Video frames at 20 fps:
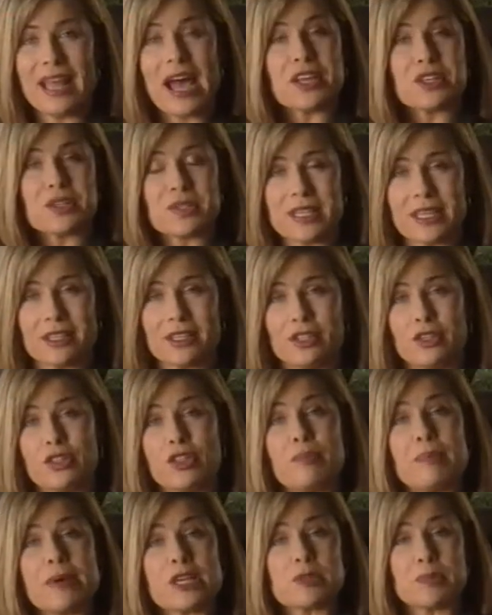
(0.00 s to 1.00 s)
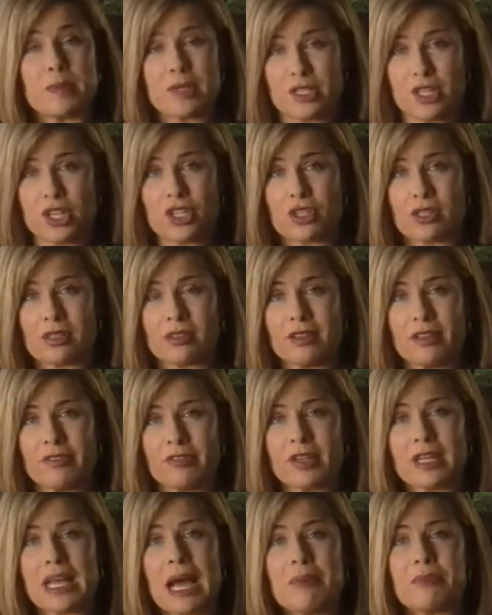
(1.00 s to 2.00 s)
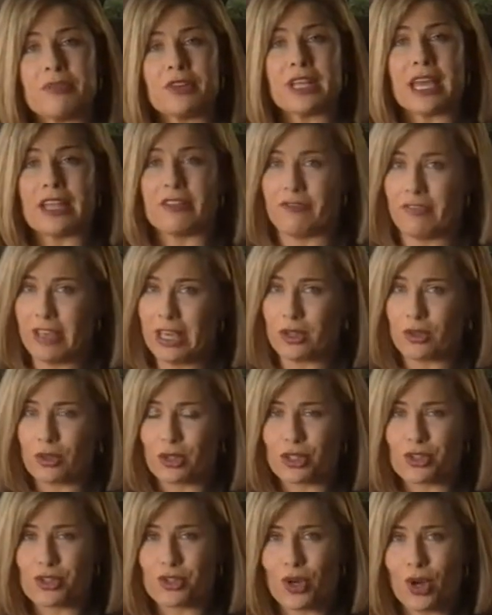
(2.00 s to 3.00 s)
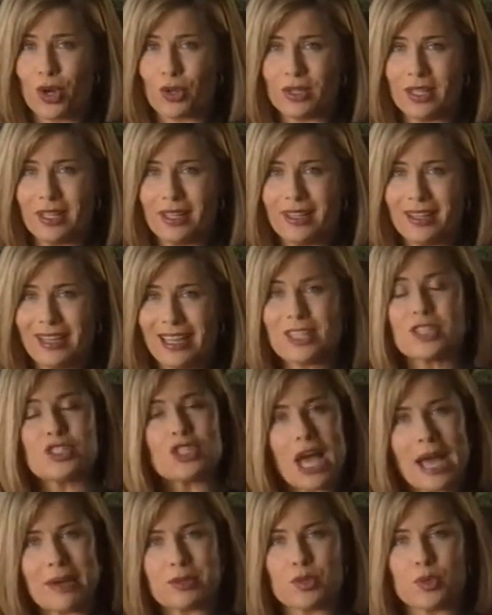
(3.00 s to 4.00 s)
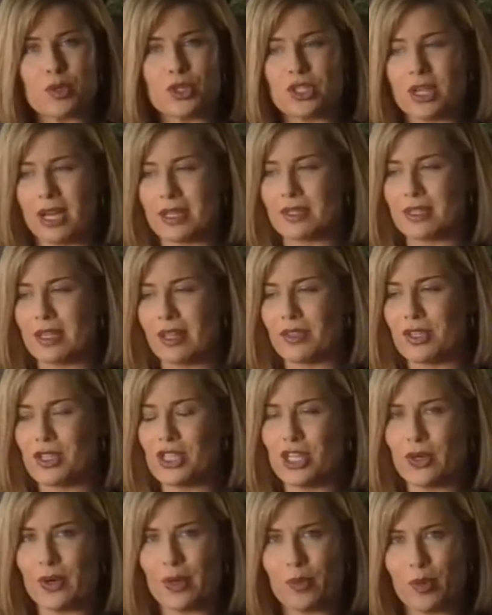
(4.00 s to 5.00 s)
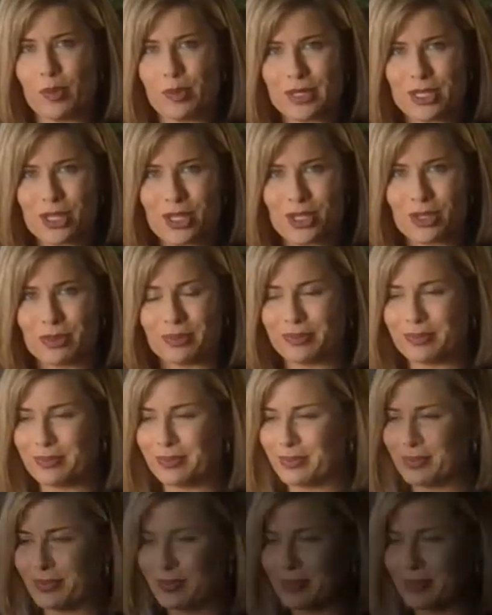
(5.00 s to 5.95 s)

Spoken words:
Now you're seated in the best position for comfort and vehicle control. It's time to adjust the steering wheel position.